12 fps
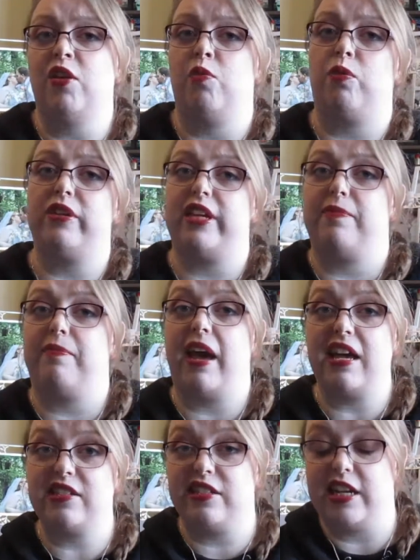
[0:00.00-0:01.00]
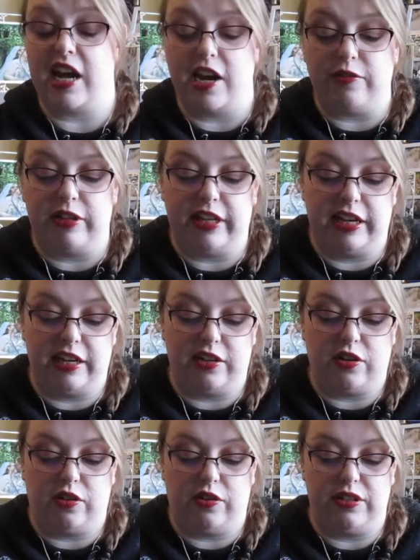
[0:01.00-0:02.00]
Wooly Mastadon related
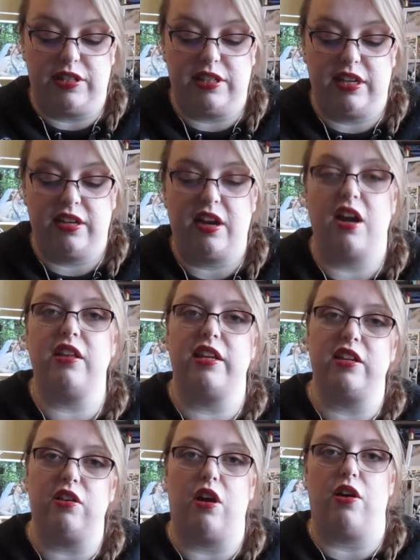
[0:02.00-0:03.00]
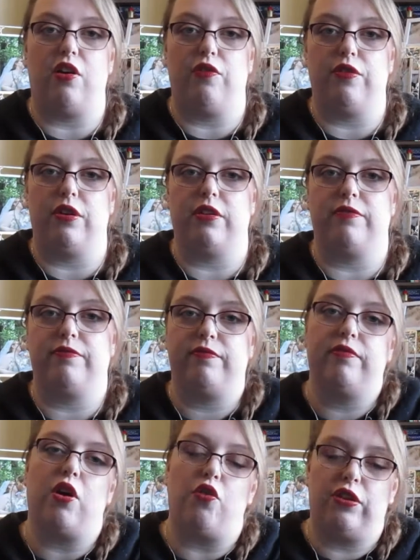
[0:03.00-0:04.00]
goals are a little
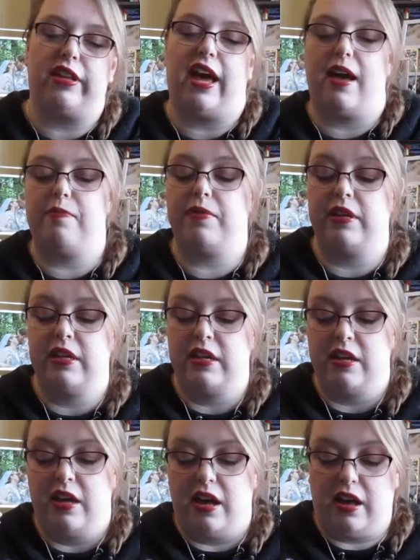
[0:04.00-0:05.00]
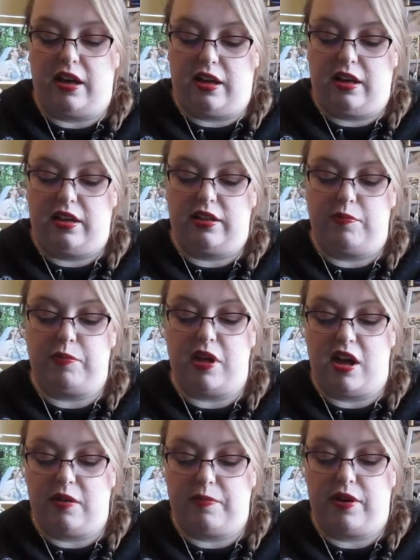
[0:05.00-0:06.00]
overlap. The
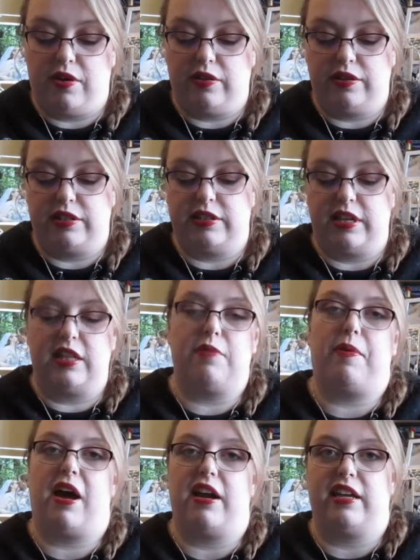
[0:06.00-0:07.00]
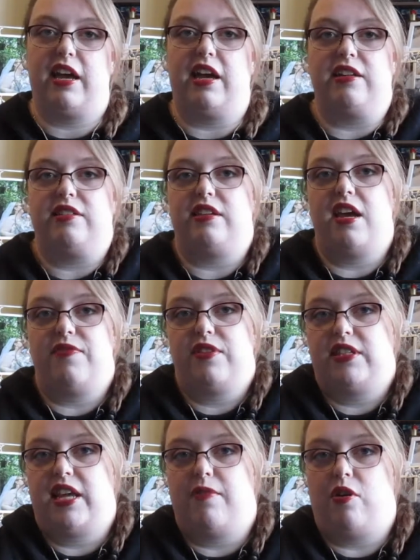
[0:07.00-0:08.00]
blog posts and the podcast, I have the
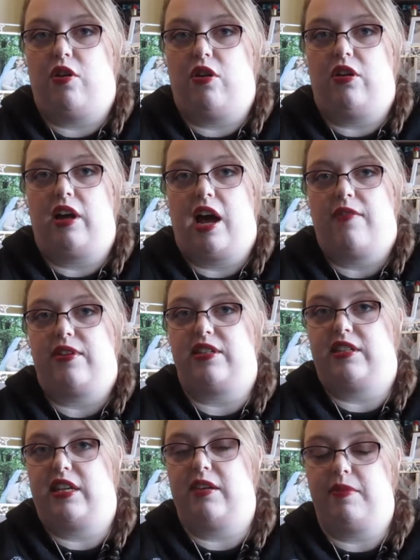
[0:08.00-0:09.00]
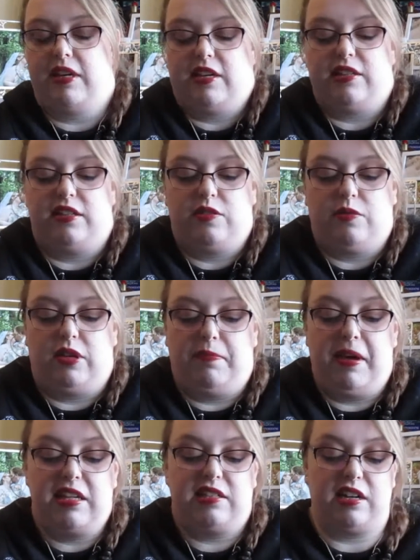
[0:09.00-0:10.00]
same goal, obviously, because it's Wooly
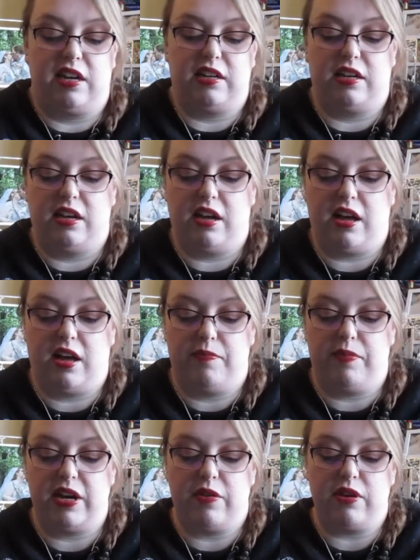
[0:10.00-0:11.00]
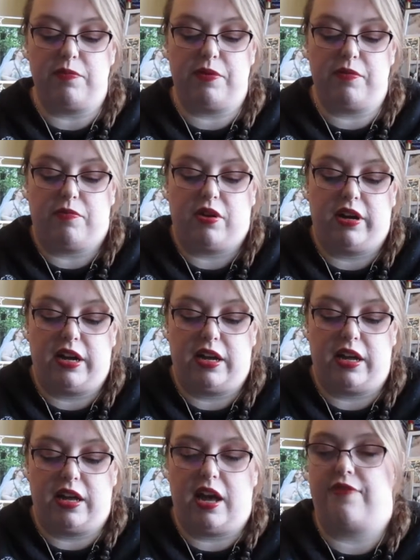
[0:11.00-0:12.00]
Mastadon. But I want to put more
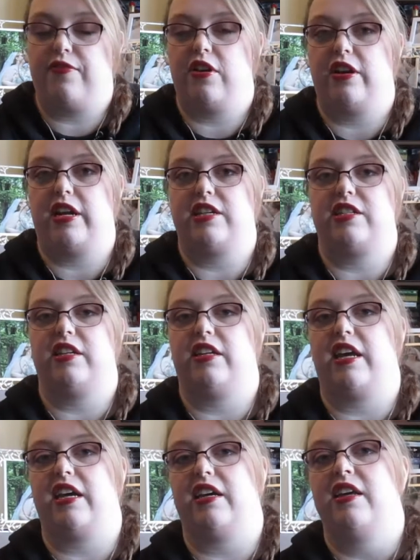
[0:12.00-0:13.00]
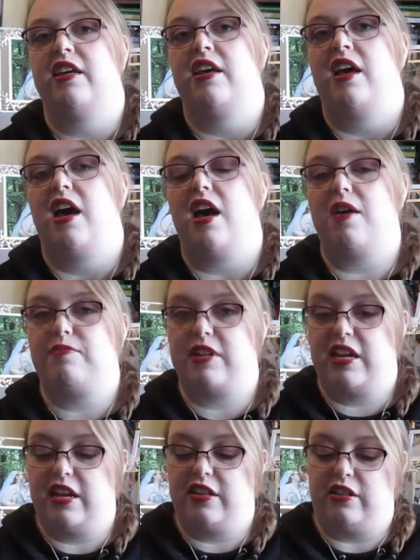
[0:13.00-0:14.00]
effort into like
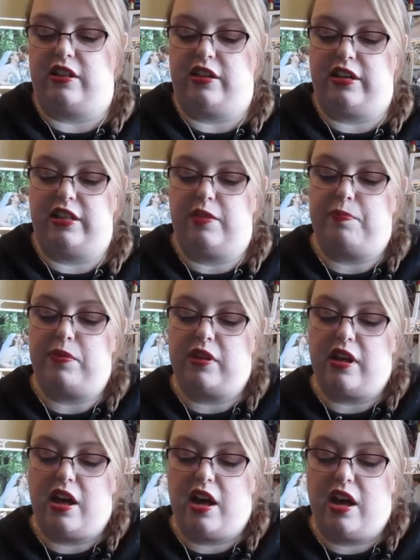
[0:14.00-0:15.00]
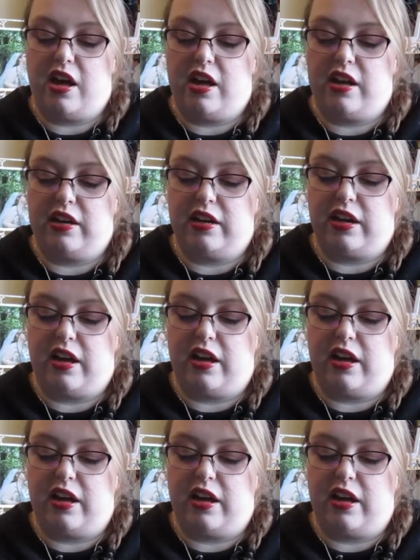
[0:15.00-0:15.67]
updating the look of the blog,